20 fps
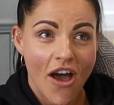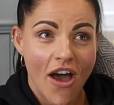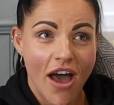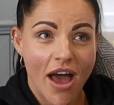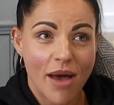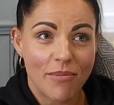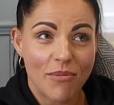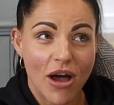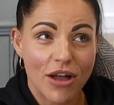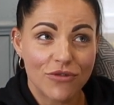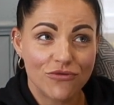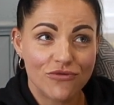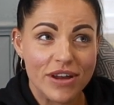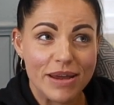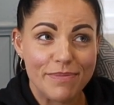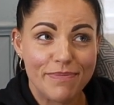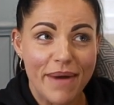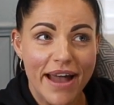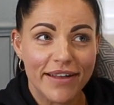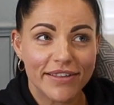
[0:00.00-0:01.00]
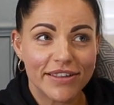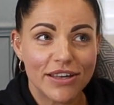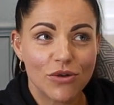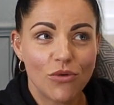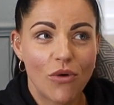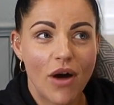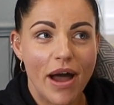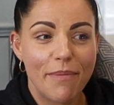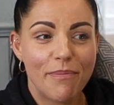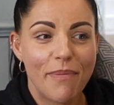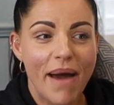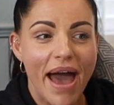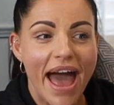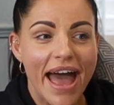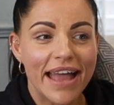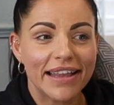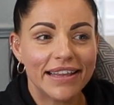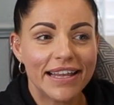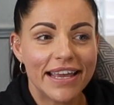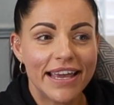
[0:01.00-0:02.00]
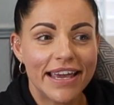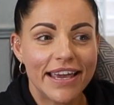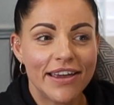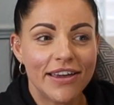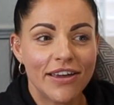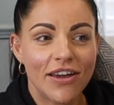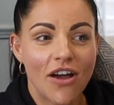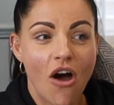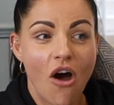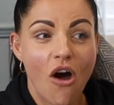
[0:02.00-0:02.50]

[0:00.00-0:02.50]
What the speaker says: I'd rebounded quite badly